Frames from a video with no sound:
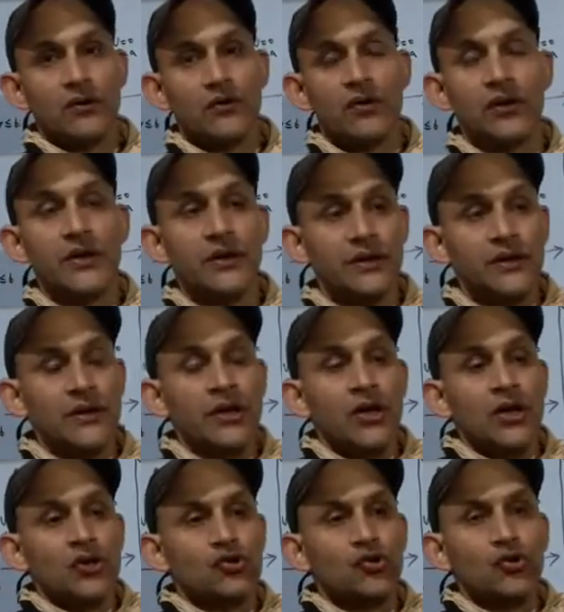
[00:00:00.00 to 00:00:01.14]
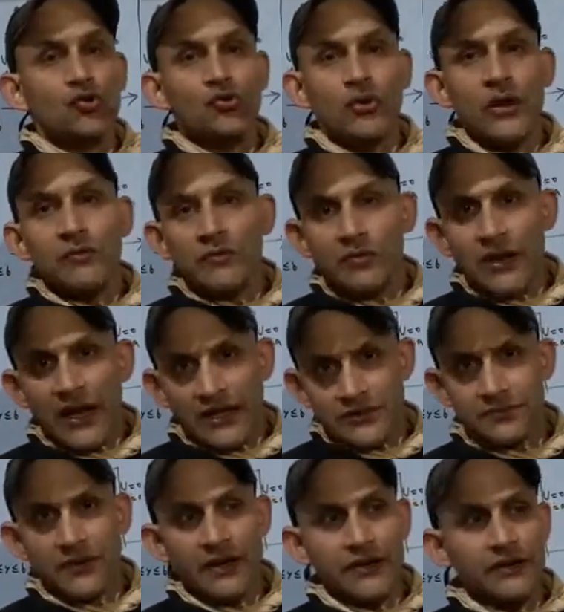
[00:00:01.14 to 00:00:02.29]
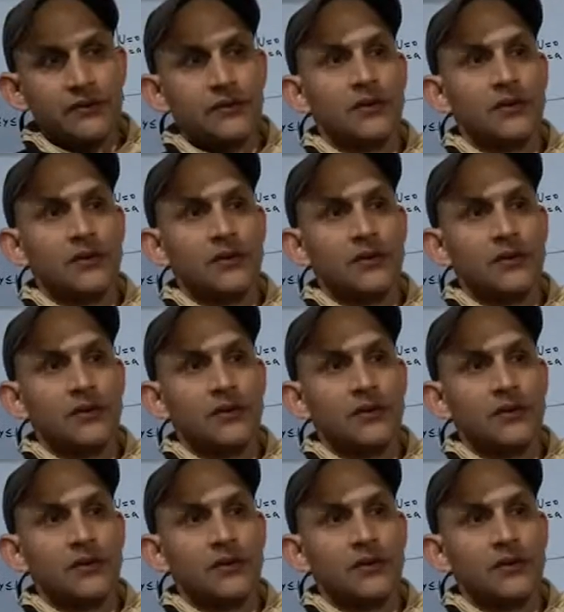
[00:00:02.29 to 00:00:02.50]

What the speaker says: Okay, so today we will explain,